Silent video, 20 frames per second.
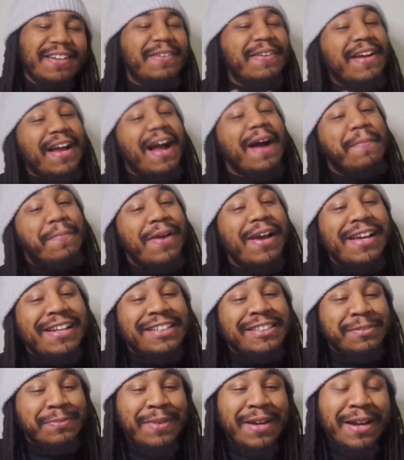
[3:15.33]
You gotta pay
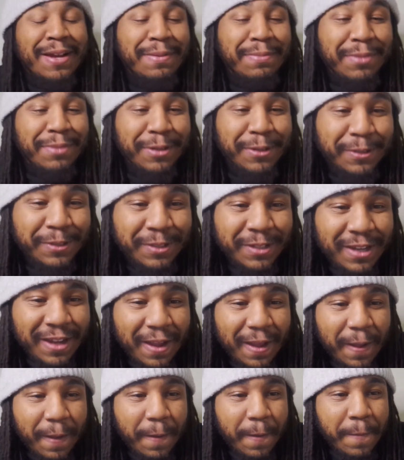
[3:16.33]
this man, bro.
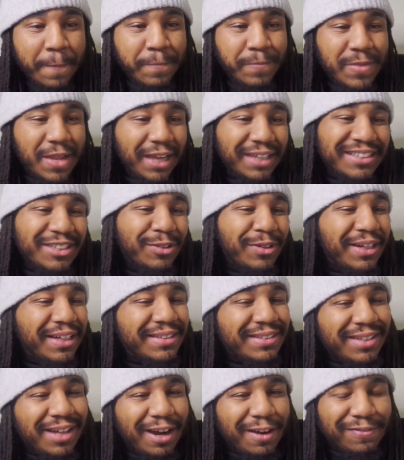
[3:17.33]
Now, is he gonna get
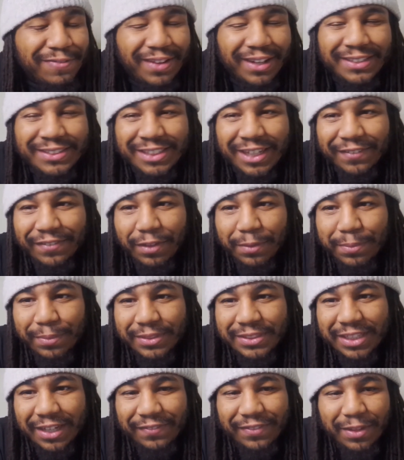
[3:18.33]
top flight
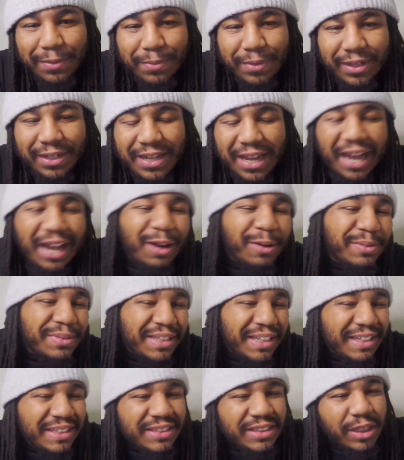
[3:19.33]
safety money? I don't
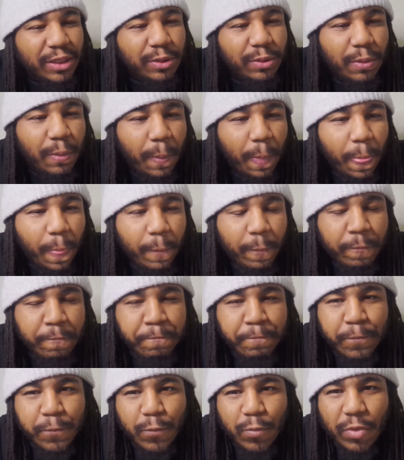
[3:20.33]
think so.
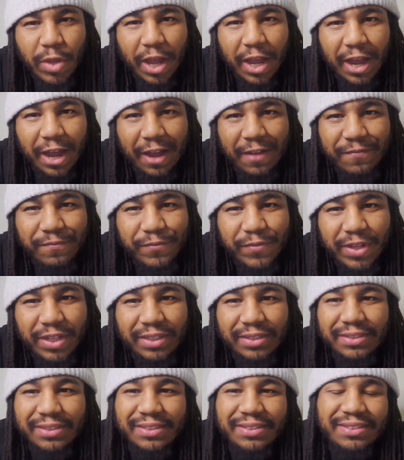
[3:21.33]
I
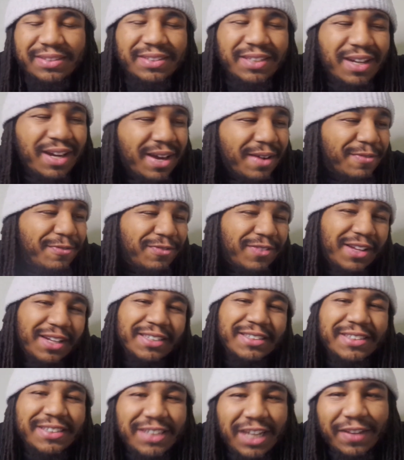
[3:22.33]
think the top flight
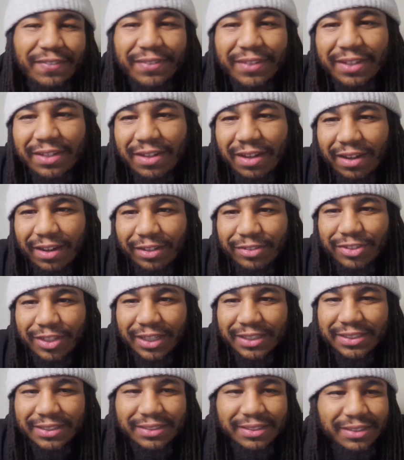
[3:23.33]
safety
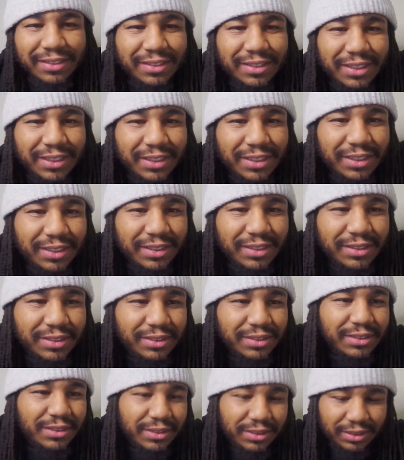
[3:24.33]
contracts in the league
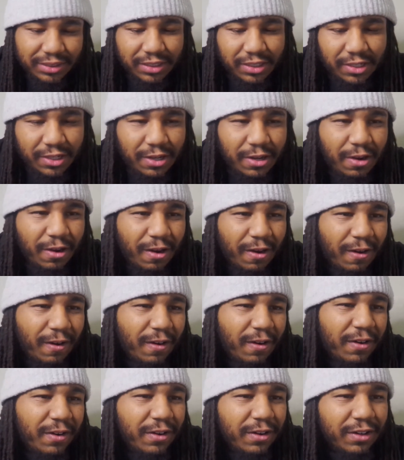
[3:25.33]

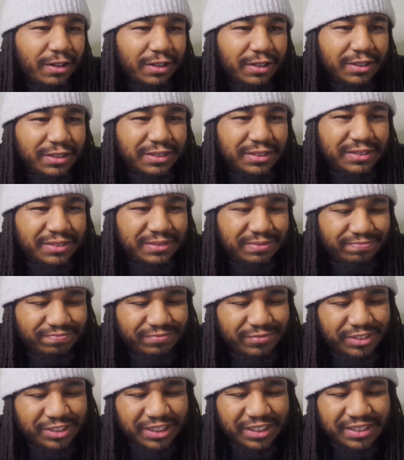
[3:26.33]
are
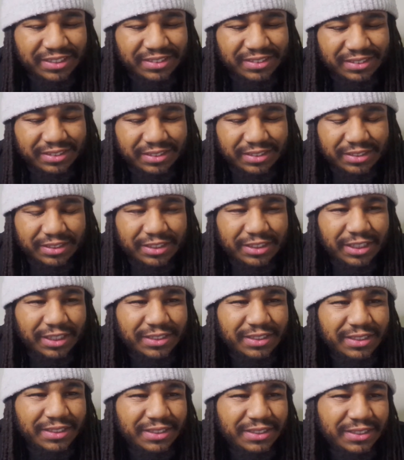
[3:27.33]

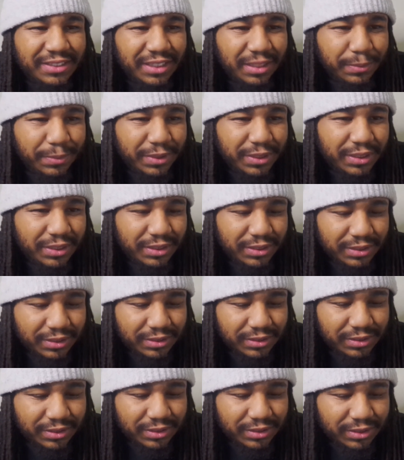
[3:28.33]
Justin
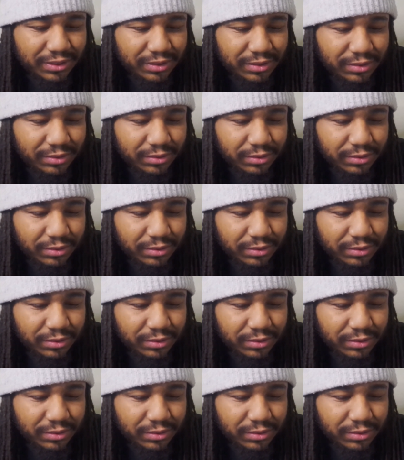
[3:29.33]
Simmons,